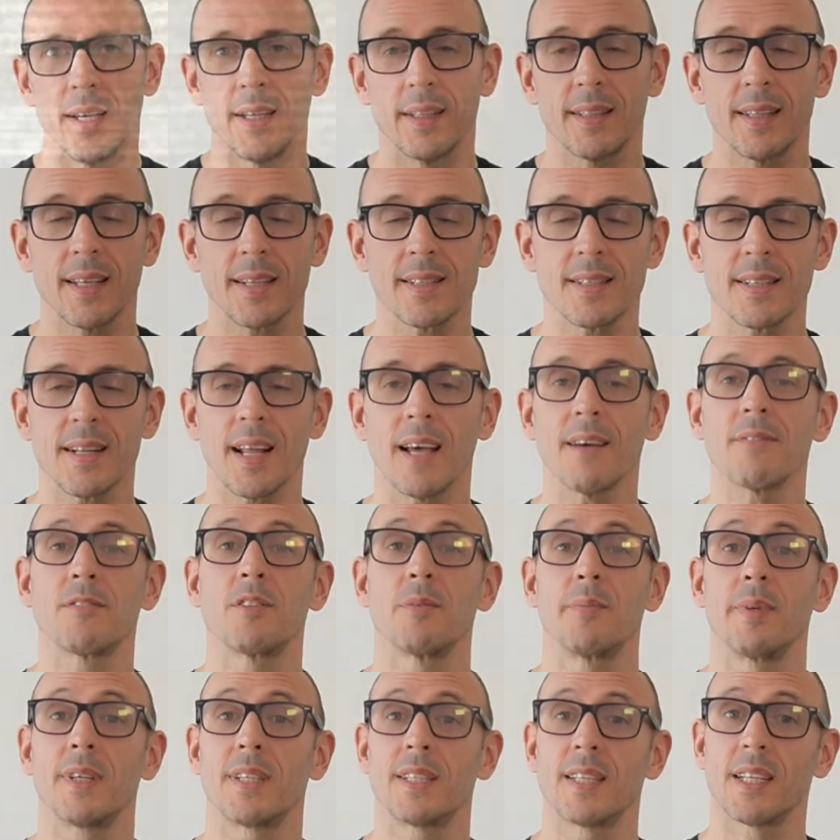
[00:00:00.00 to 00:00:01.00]
doesn't have to
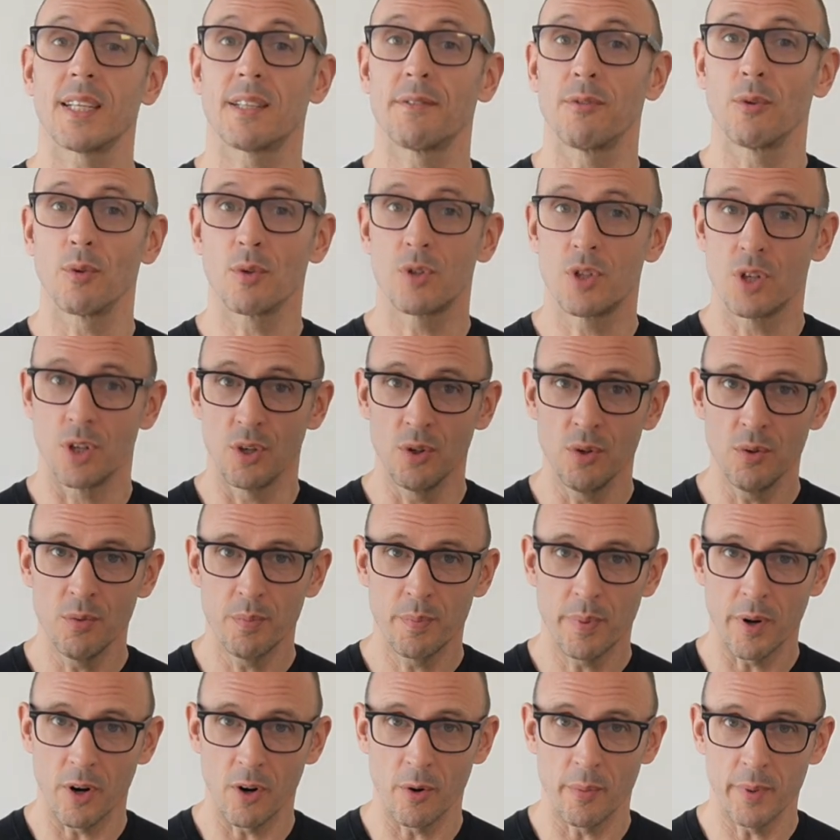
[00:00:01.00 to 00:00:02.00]
be 6-4-2
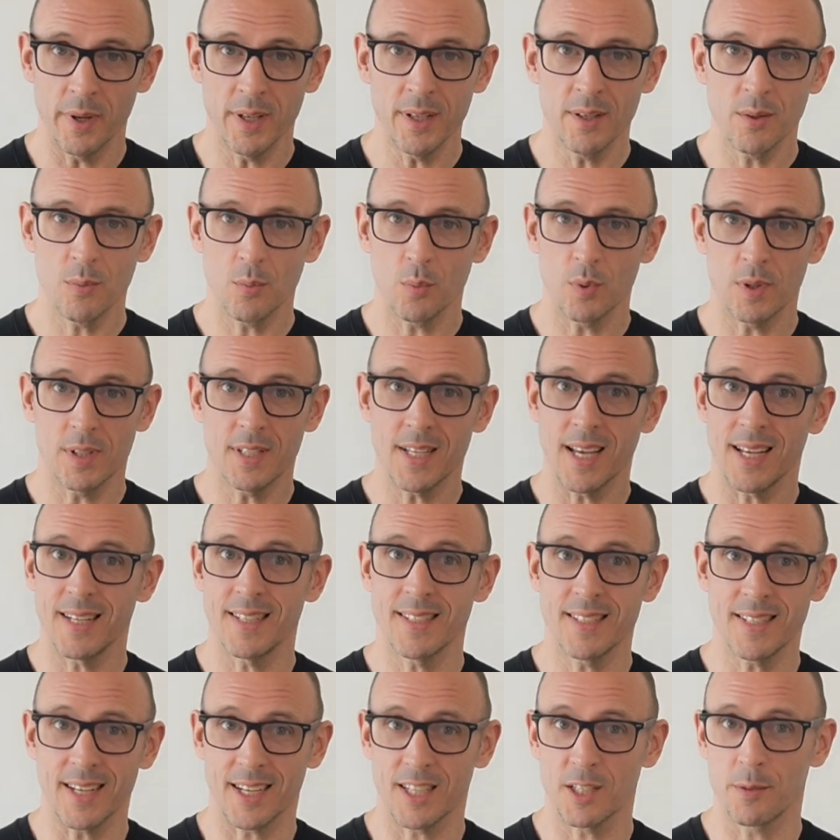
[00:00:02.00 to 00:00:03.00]
pyramid with 10
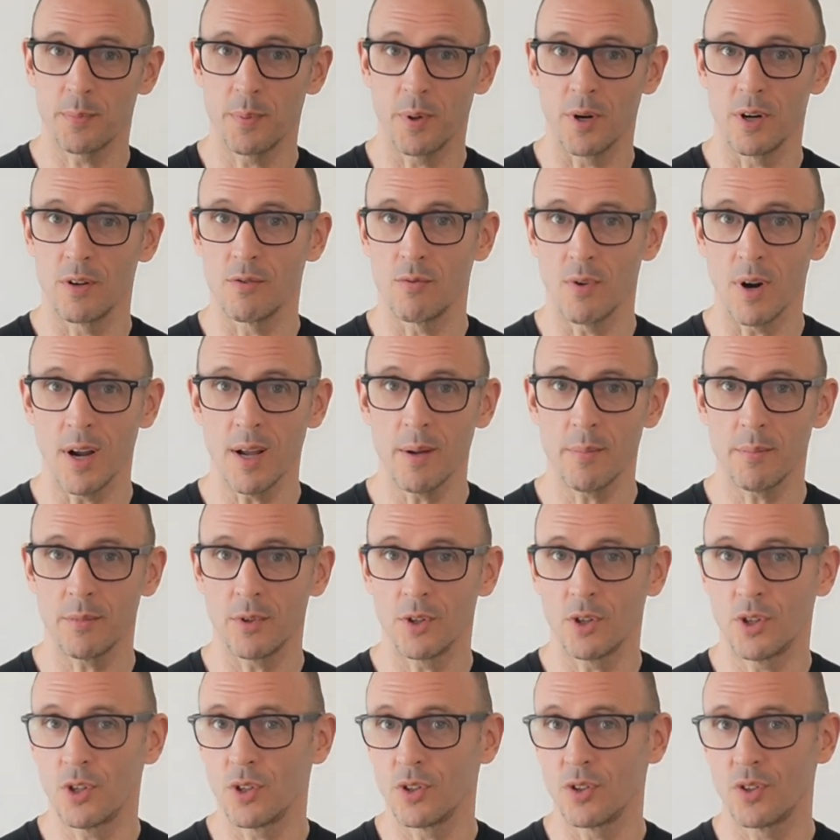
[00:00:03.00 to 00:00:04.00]
seconds per rep. You
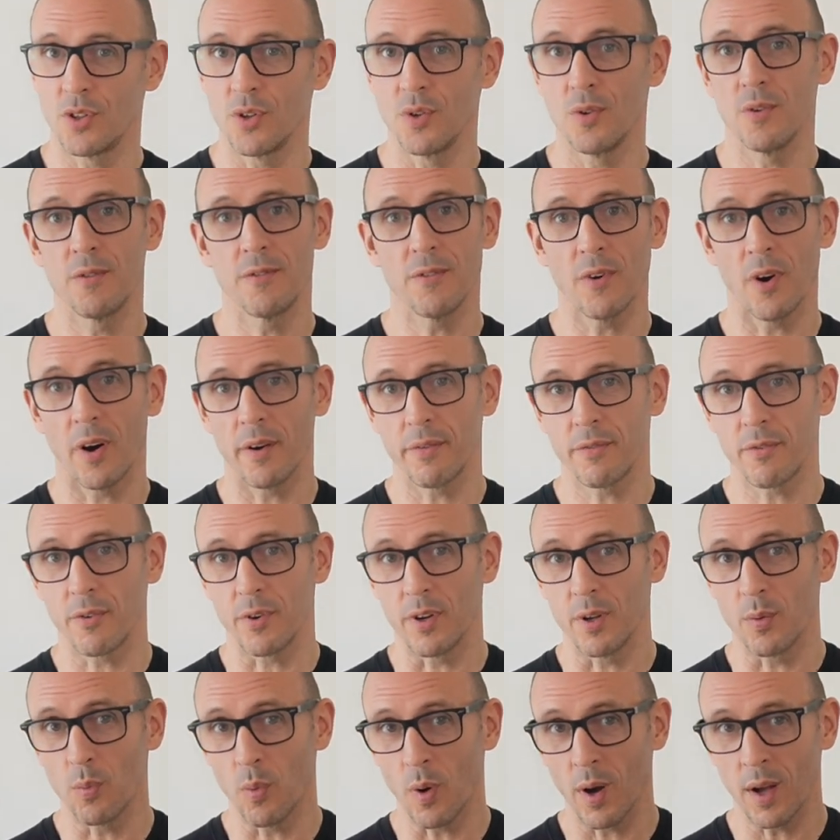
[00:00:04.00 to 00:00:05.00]
could do
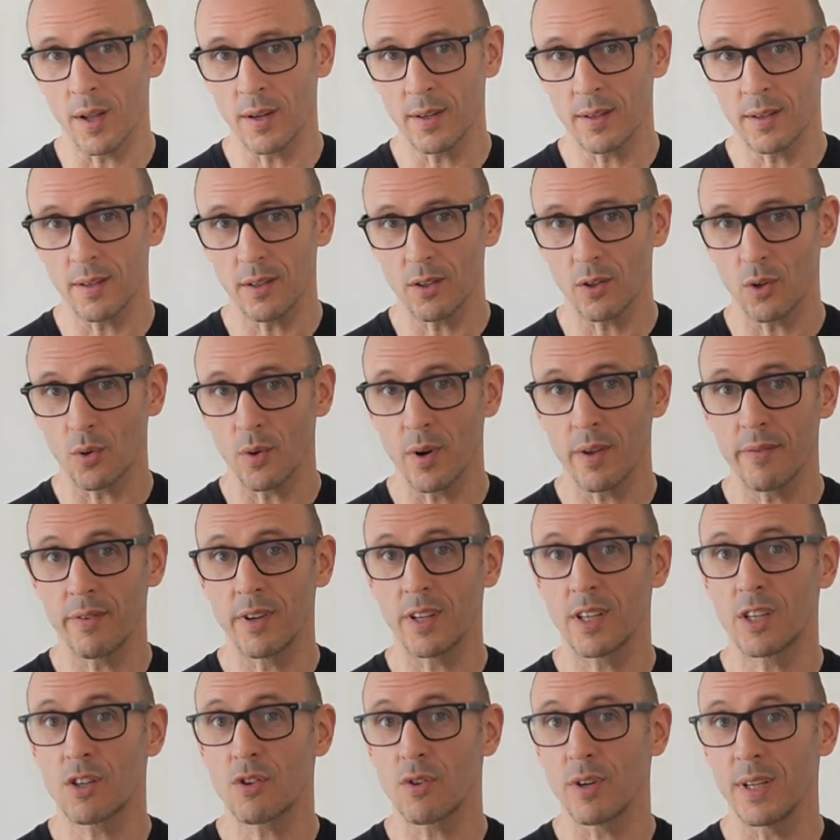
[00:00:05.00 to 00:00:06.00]
5-3-1 or even
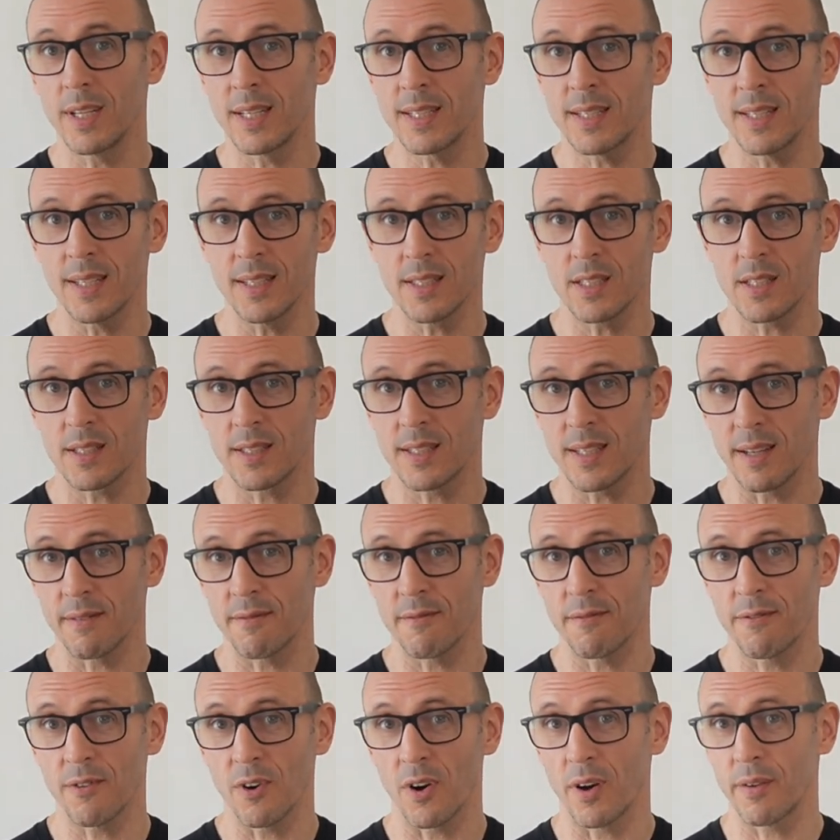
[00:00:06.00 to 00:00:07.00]
increase it to
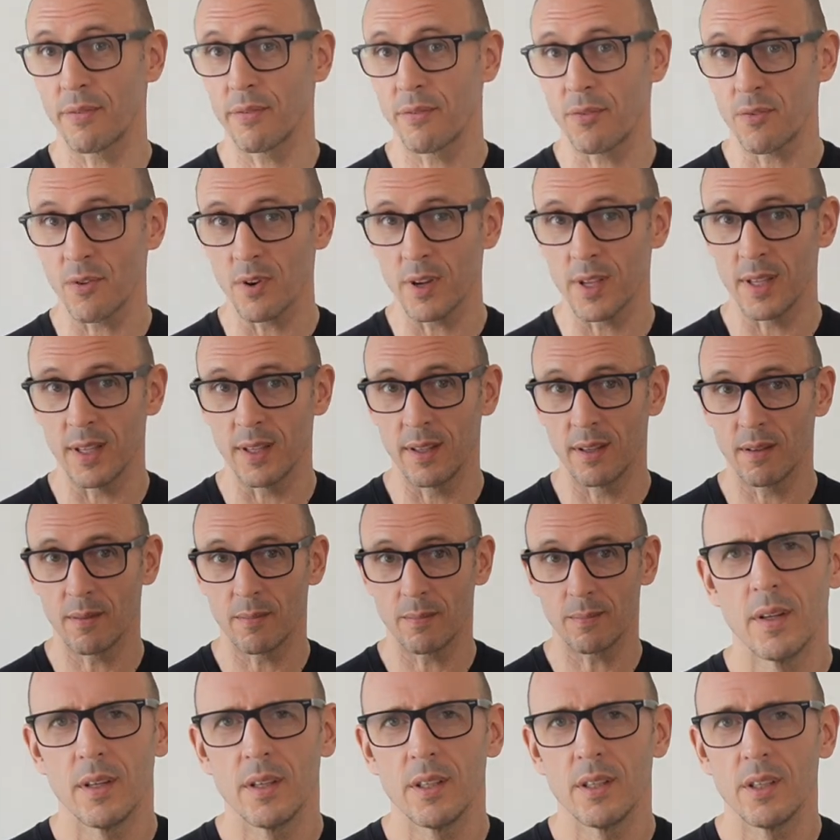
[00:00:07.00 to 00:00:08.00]
7-5-3.
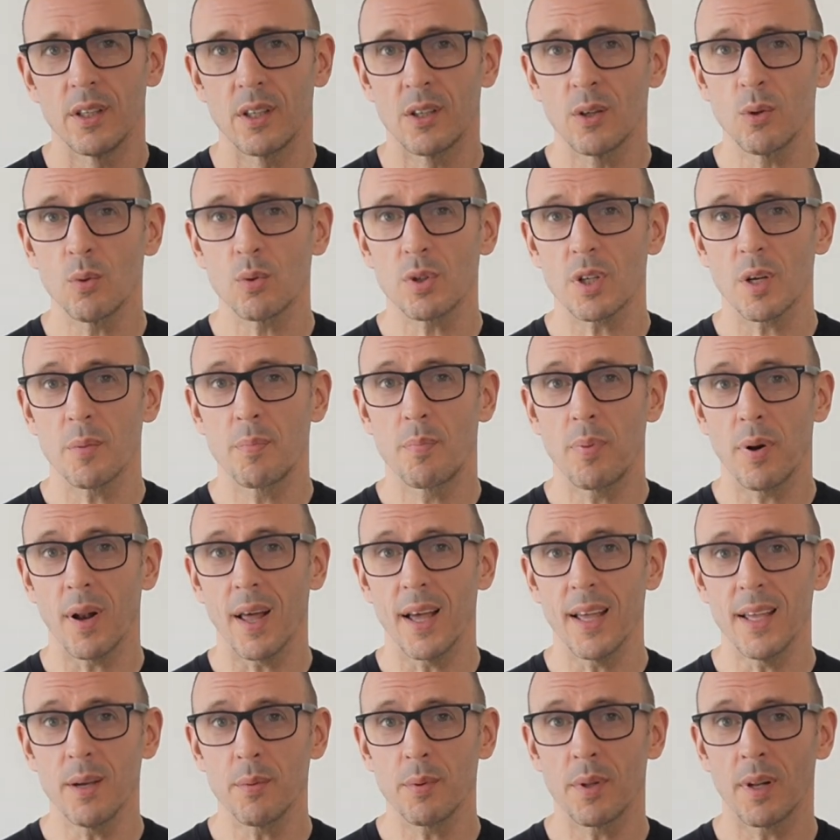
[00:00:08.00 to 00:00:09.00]
You can also
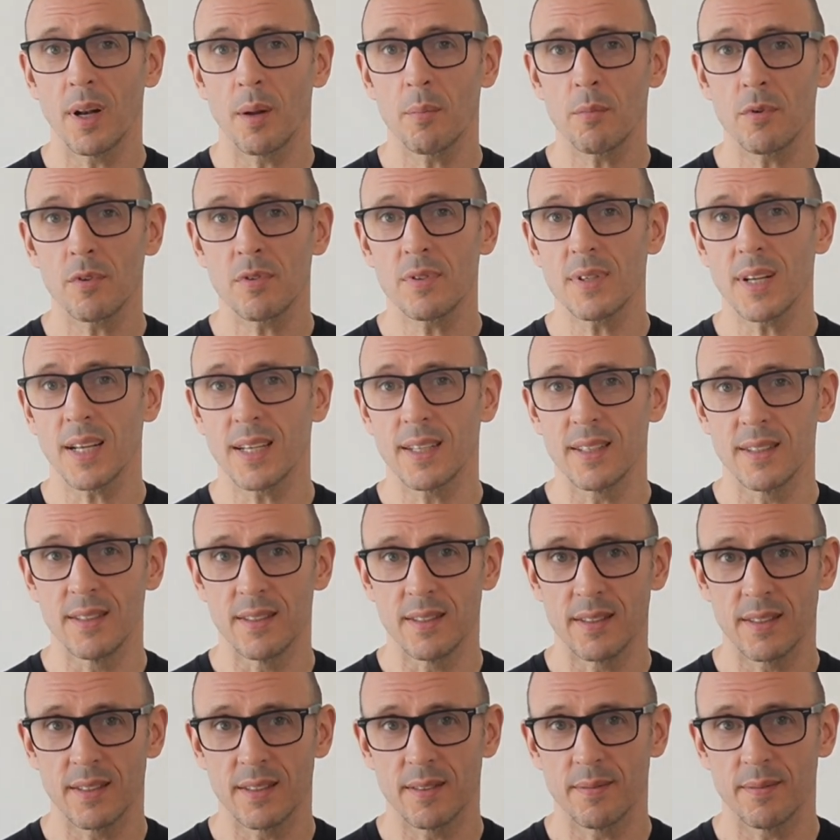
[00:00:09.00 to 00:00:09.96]
play with a number of seconds.